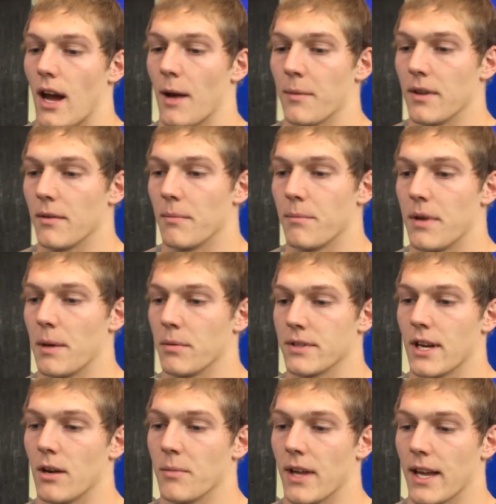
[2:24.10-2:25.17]
I mean, people
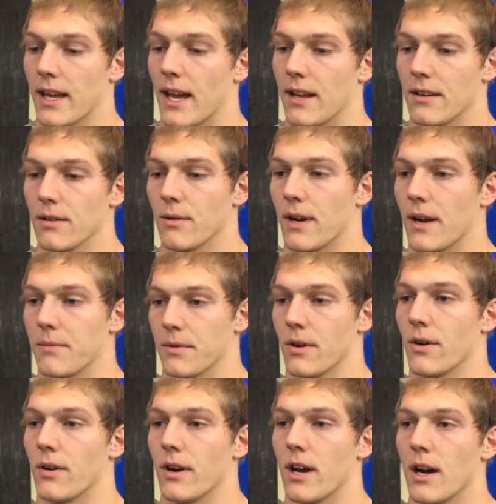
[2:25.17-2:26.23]
tell me I can't do it when I'm
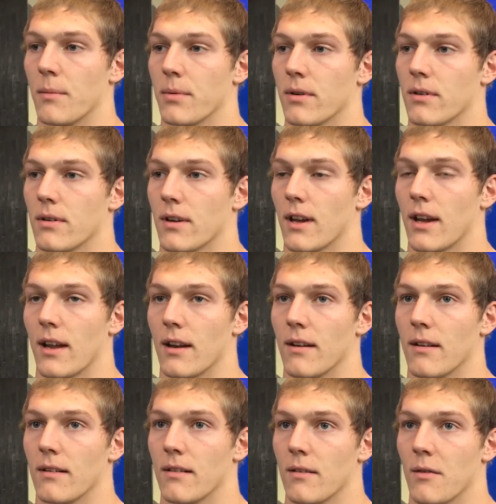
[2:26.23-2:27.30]
growing up,
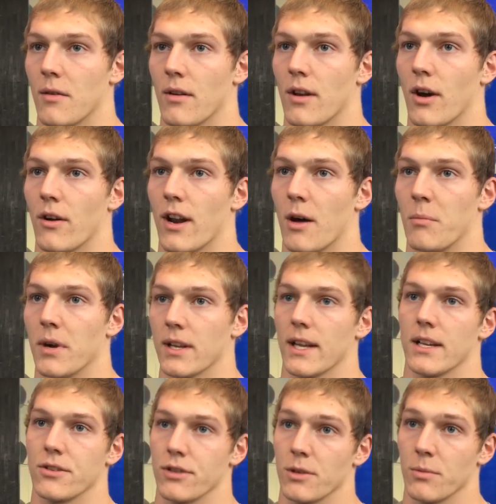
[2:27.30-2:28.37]
and knowing how big
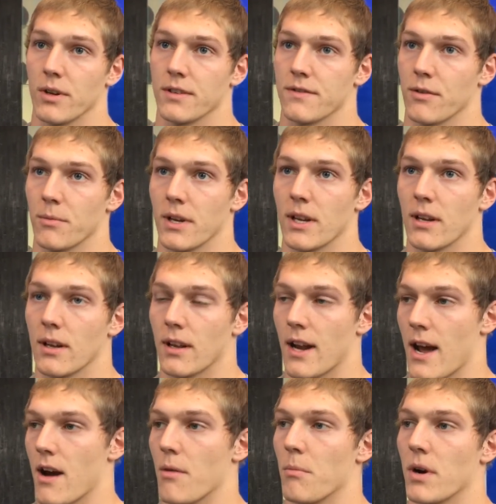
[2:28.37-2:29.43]
that dream was for me and
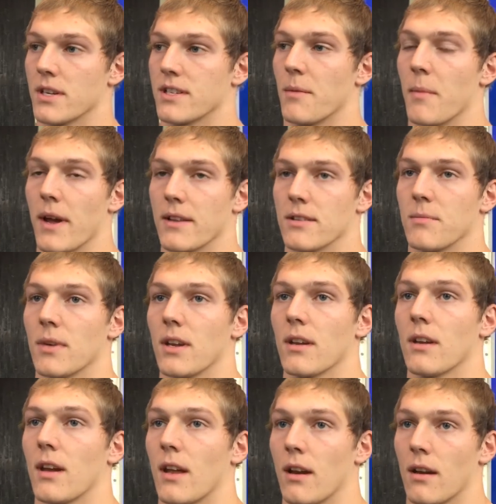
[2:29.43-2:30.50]
how much that meant to me,
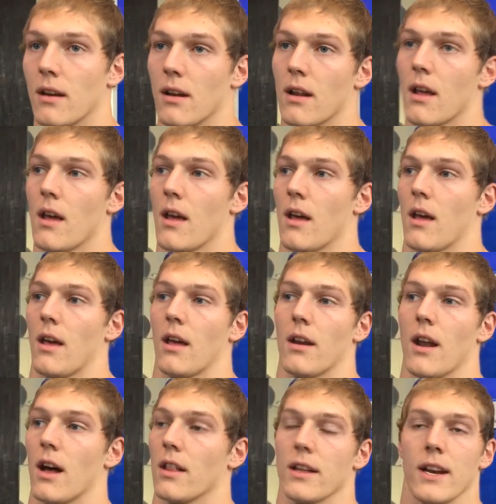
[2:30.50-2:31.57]
and
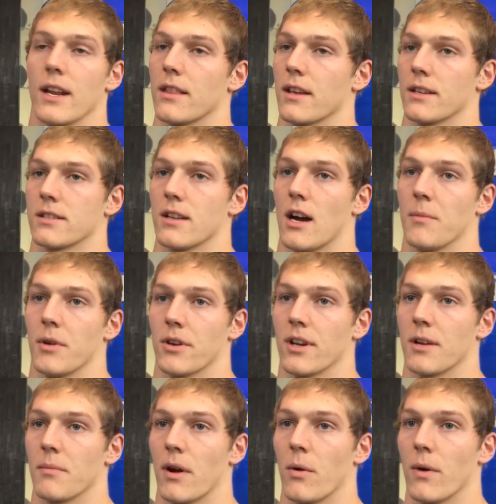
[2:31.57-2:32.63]
not letting anything stop me or
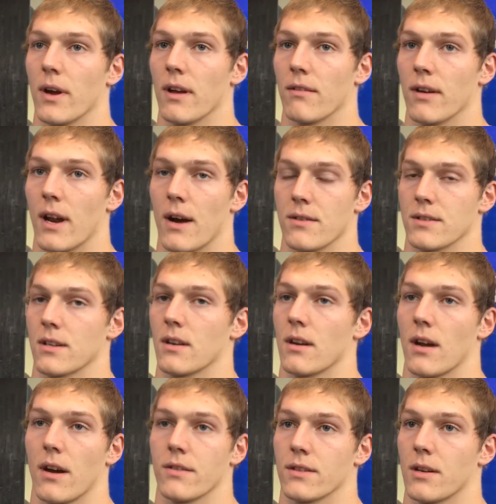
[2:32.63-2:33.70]
get in my way of it. I was
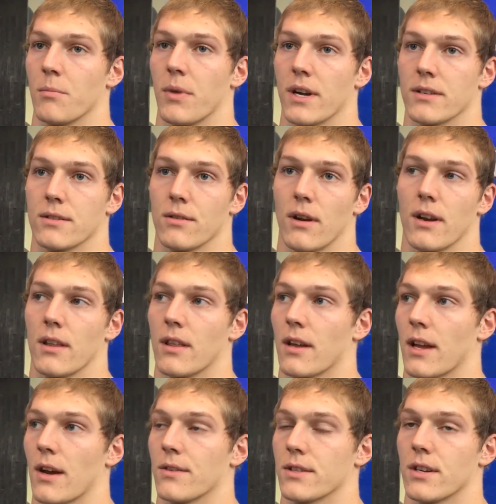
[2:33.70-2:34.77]
gonna bust through
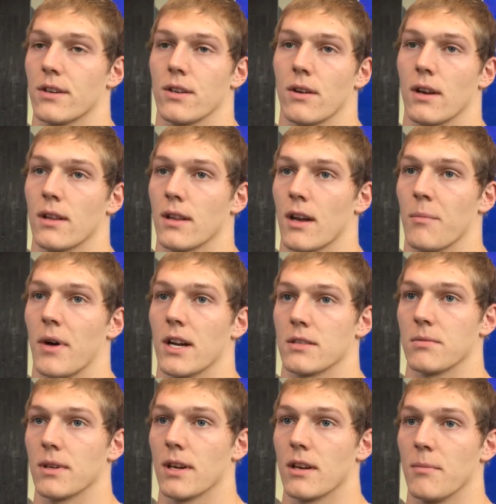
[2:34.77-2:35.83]
anything. I was gonna do anything I
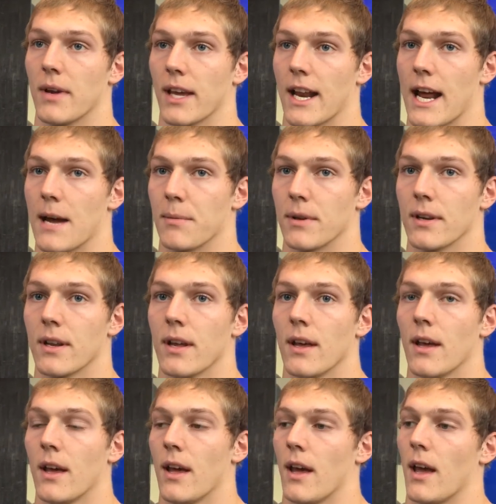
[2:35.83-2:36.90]
possibly could to make it happen.
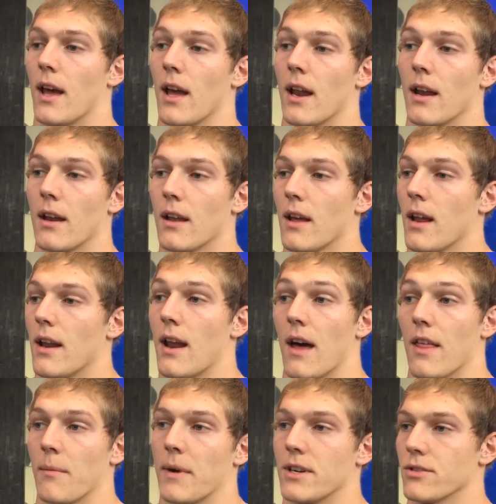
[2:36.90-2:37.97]
And now
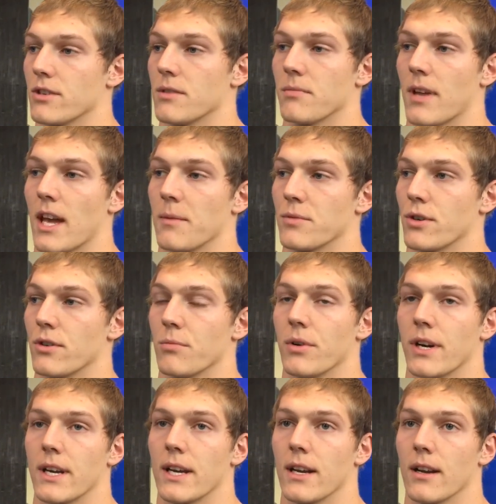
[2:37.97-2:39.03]
that my dream came true to
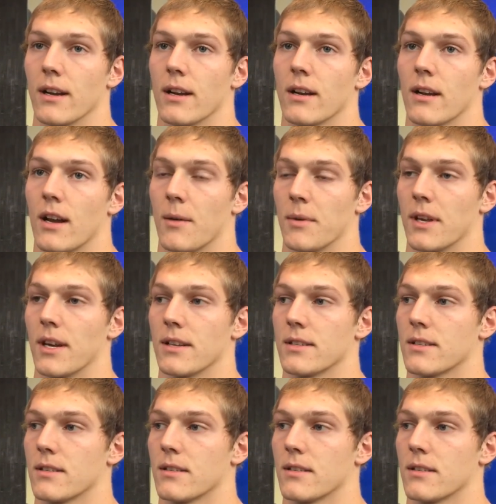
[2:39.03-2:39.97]
play here, I mean, I